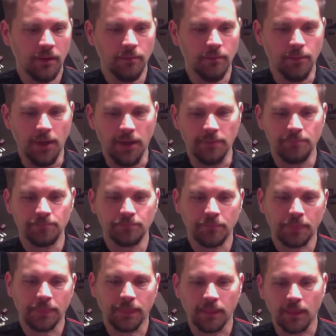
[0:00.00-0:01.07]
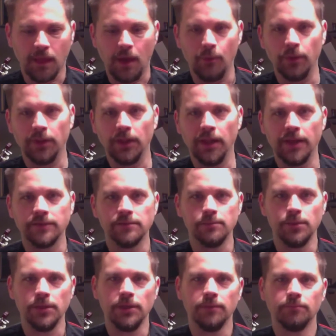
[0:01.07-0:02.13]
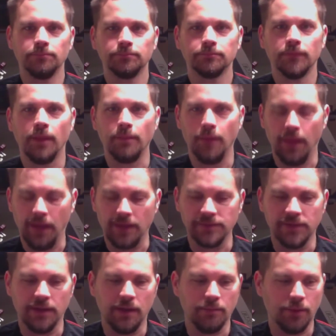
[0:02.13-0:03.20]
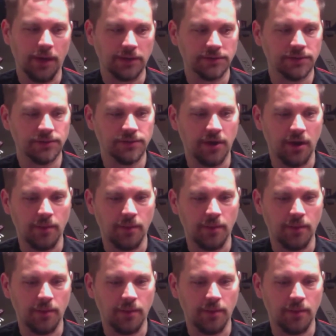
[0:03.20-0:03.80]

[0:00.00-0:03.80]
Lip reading: But I really like to be, like I said, I practice guitar.